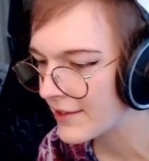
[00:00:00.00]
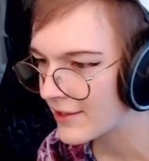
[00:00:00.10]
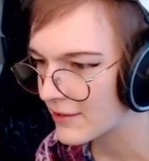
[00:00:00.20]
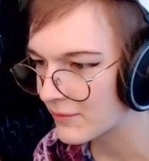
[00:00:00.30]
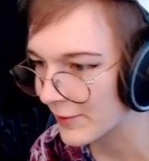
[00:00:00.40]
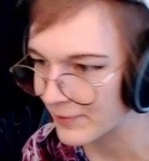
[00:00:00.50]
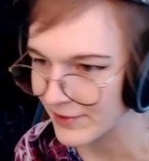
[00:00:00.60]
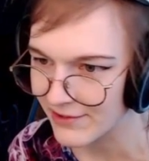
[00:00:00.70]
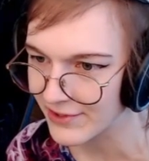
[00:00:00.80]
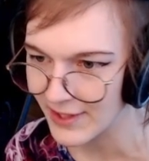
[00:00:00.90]
you know, multiple
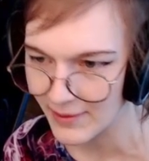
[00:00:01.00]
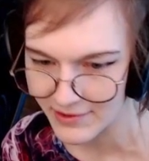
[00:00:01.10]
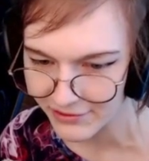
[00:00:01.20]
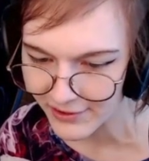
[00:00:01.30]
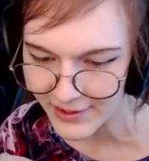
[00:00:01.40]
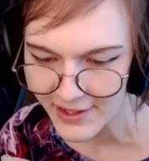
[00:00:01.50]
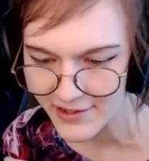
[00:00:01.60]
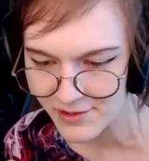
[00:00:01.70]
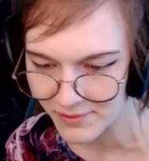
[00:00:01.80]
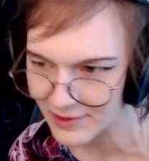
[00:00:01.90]
different types of foliage,